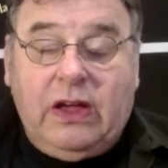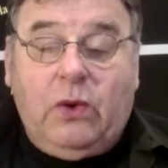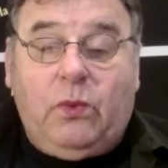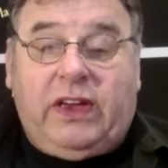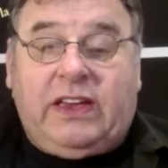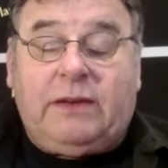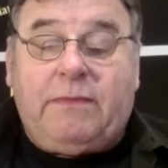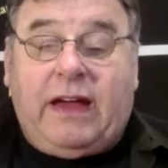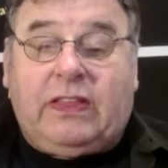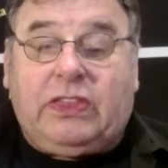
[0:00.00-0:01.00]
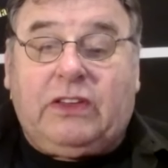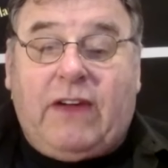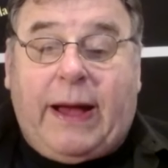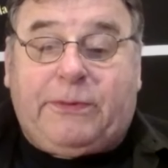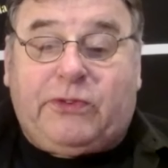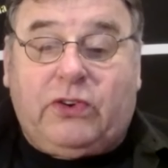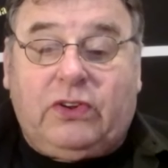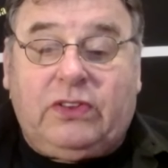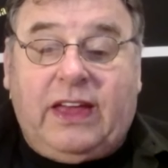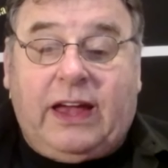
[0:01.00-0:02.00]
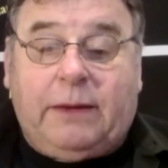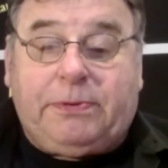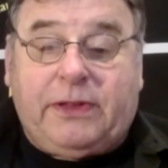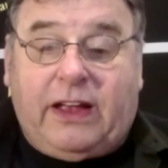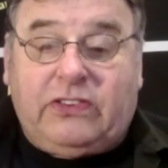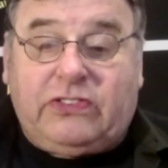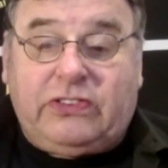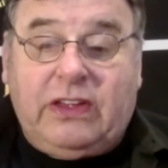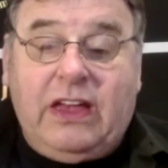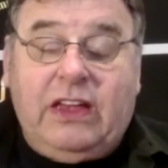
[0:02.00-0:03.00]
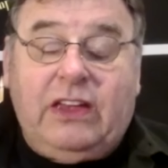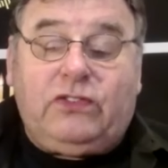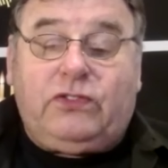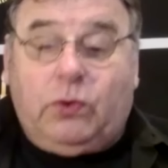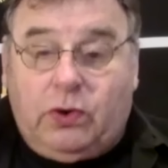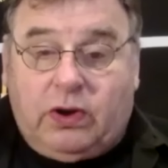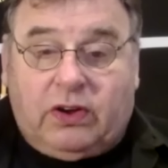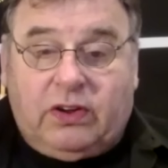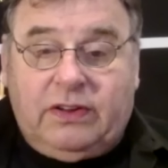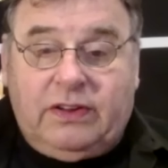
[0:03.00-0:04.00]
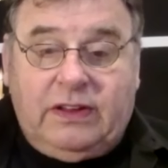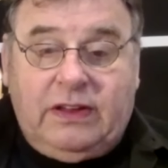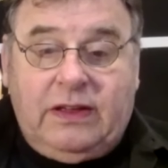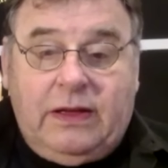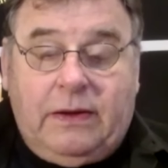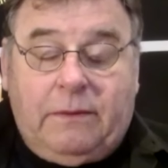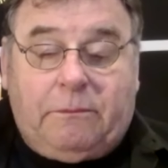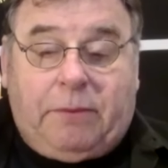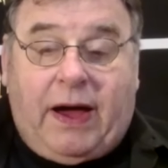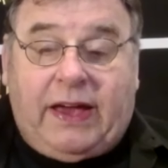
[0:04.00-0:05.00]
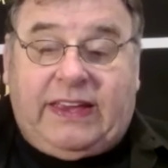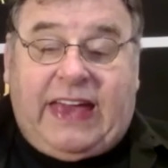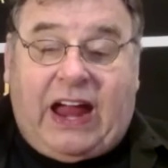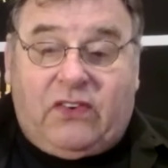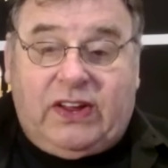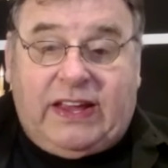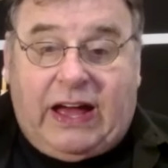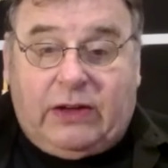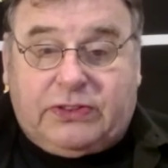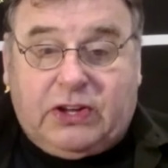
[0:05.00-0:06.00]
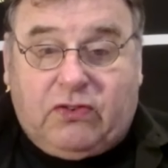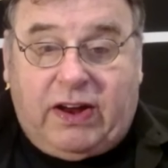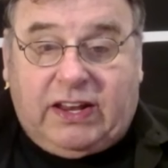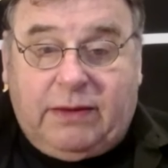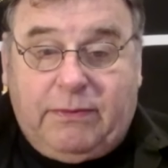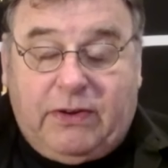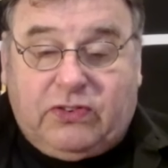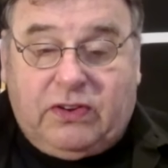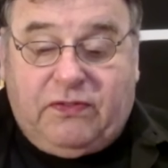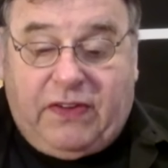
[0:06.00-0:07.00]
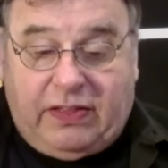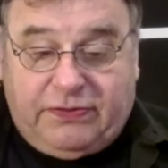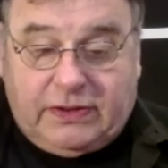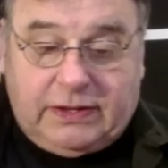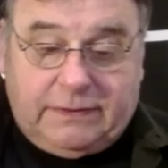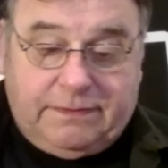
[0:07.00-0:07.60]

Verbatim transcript: We can make the rapture take place sooner by carrying out the Great Commission faithfully.